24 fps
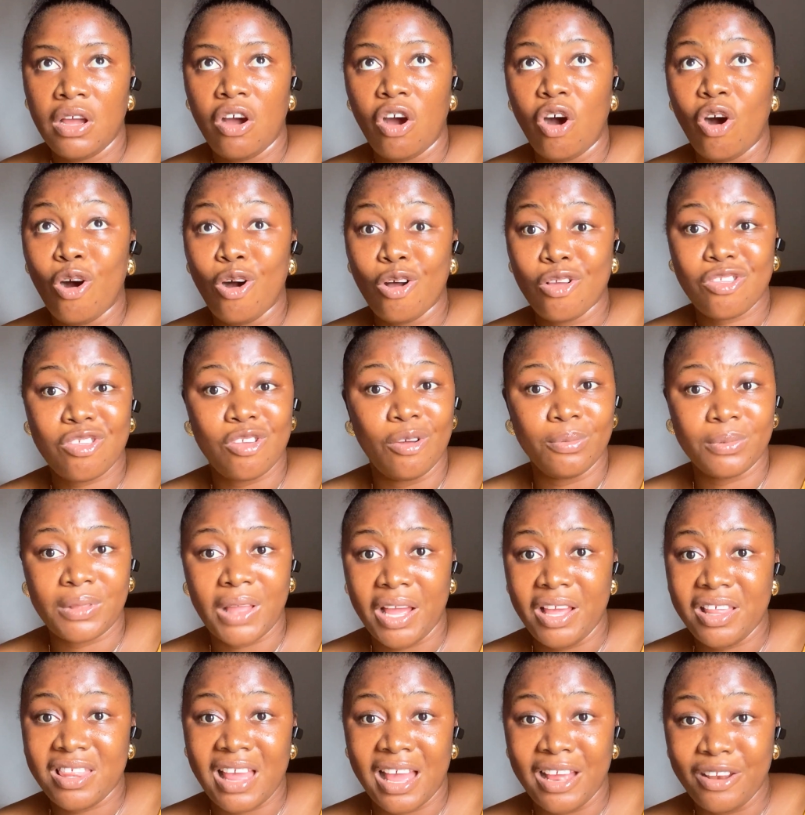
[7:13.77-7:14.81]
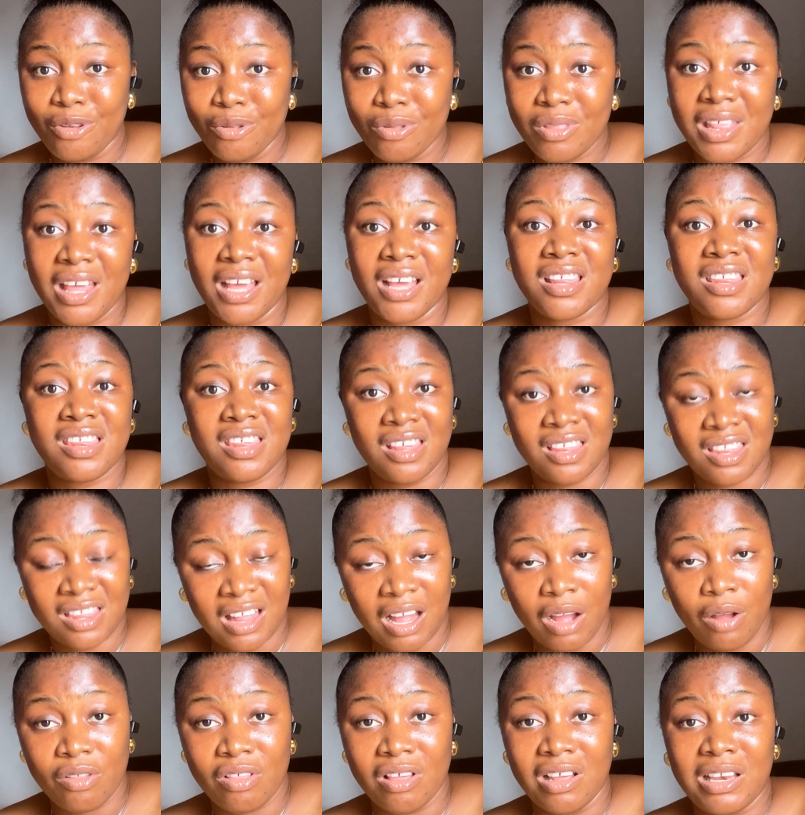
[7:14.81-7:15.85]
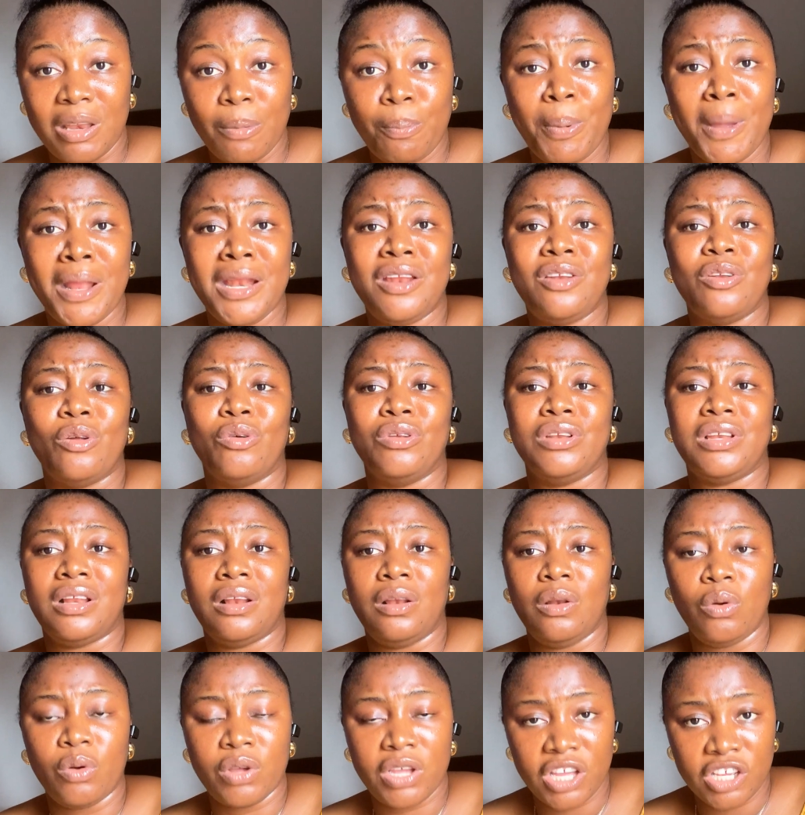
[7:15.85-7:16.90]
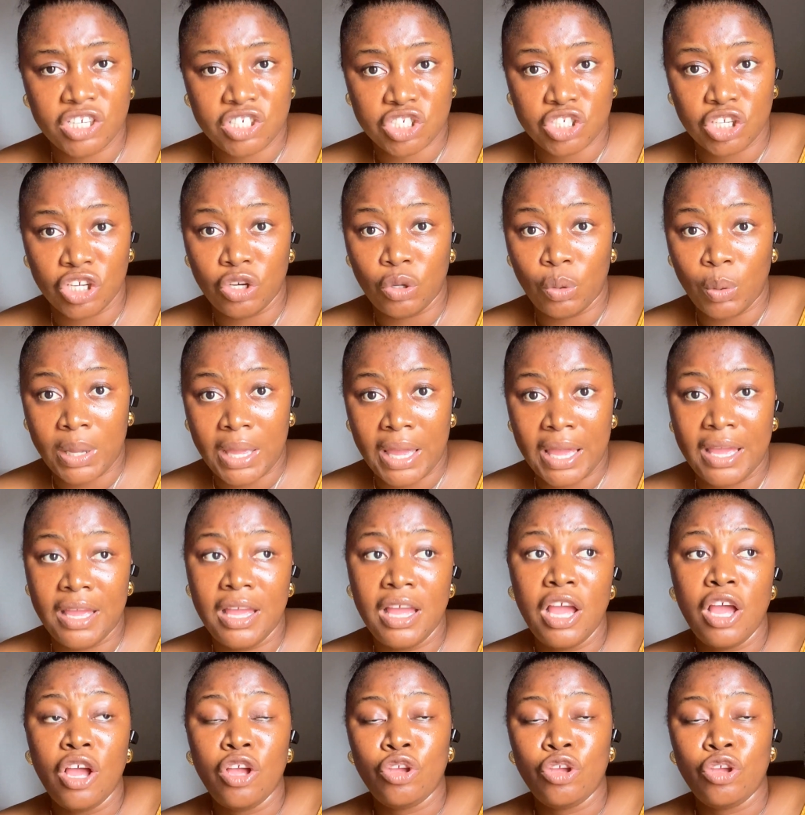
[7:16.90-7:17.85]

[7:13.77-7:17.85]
or sometimes I do take 6,000 depending on the location, okay?